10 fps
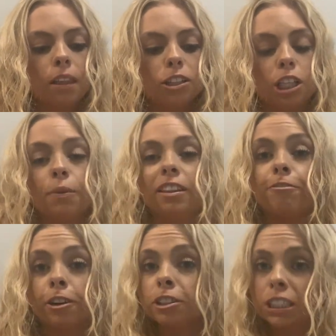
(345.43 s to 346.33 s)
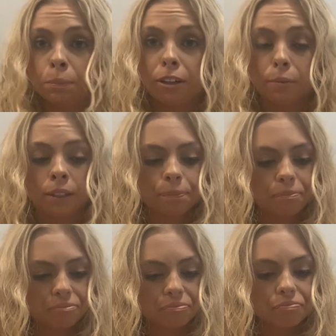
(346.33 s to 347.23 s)
So in the first experiment,
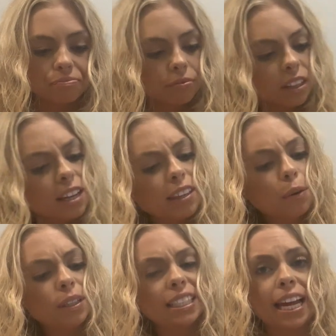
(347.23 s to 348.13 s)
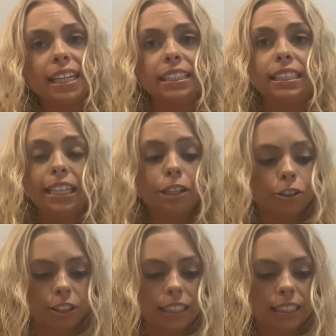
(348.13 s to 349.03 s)
there was a
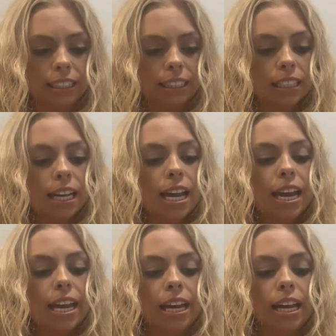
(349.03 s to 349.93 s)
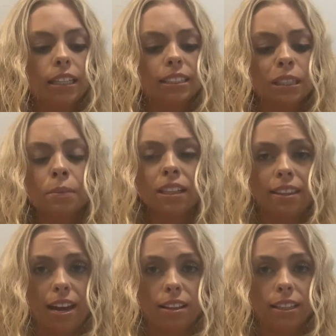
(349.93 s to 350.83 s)
decrease in some of the
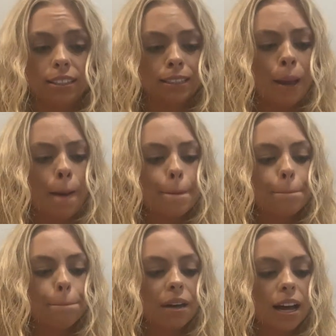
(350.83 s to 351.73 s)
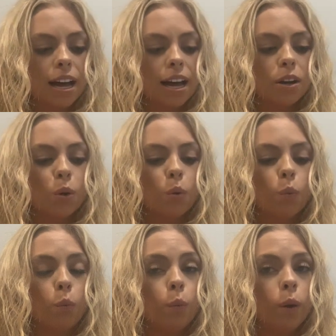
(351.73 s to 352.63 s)
phthalates, but
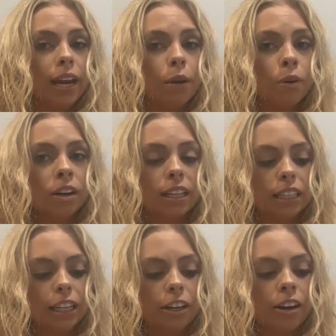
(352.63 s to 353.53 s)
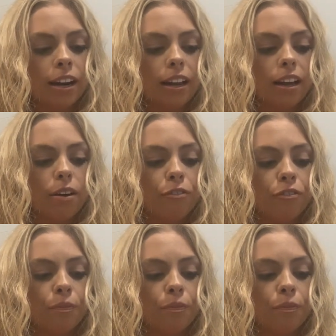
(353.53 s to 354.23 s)
we weren't clear if,